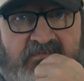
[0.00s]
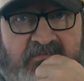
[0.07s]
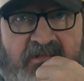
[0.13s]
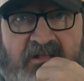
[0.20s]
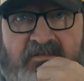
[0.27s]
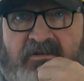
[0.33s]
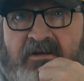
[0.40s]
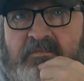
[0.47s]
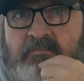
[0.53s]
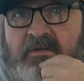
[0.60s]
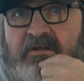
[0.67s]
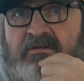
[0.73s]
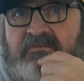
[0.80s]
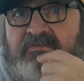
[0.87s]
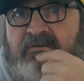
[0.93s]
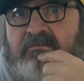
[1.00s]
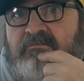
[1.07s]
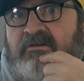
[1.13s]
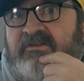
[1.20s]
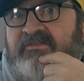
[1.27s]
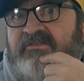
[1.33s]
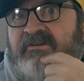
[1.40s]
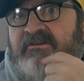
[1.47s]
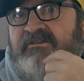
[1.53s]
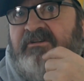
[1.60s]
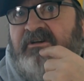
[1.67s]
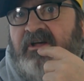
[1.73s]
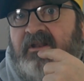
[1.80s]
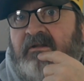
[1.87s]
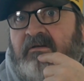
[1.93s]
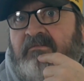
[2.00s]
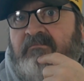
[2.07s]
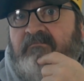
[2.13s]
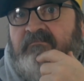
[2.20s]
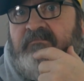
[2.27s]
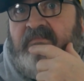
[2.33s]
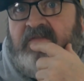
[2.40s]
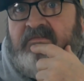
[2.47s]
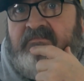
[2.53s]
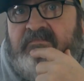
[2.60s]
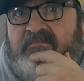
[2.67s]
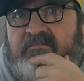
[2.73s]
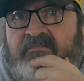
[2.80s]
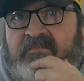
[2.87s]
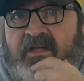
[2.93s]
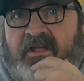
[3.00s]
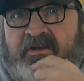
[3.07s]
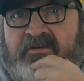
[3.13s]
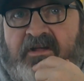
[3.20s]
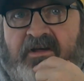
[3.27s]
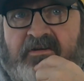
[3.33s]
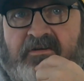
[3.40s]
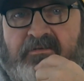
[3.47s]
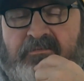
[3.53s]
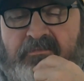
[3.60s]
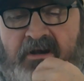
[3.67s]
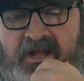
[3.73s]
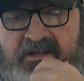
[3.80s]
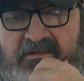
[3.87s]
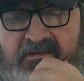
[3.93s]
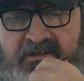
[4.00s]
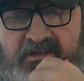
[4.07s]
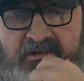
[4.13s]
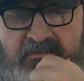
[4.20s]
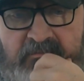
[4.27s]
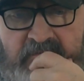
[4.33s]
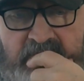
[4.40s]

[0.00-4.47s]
they look beautiful once they're done and done correctly.